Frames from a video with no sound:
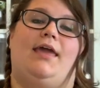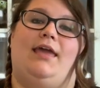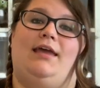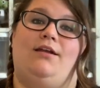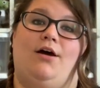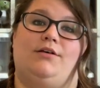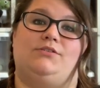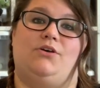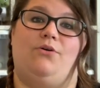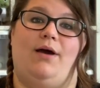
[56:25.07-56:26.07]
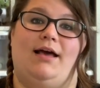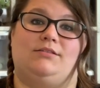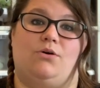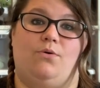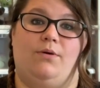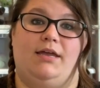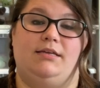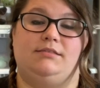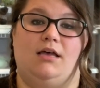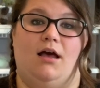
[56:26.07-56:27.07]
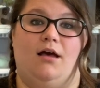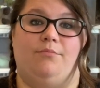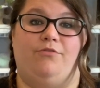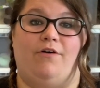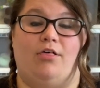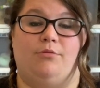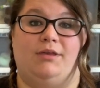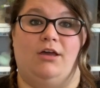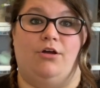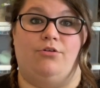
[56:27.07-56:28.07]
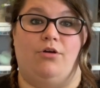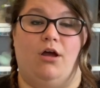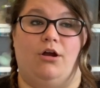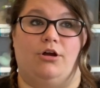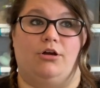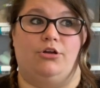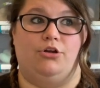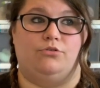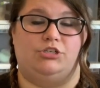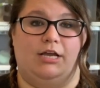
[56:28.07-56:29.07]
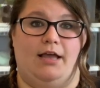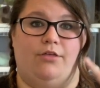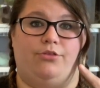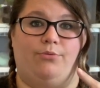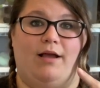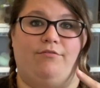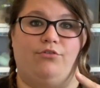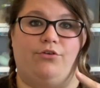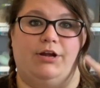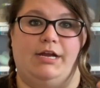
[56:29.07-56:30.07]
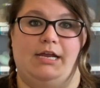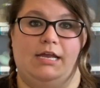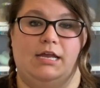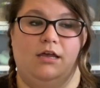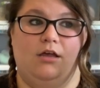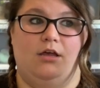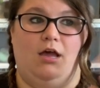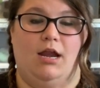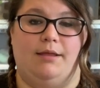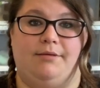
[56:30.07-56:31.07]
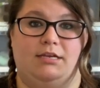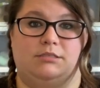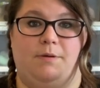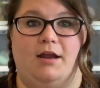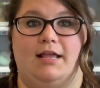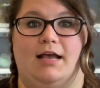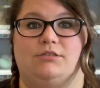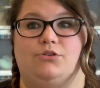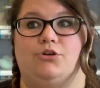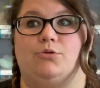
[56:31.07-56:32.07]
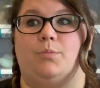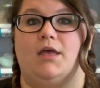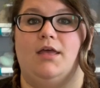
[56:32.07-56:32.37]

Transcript: And also, as always, follow me on go check out the Revelry Honeybee Knits podcast group.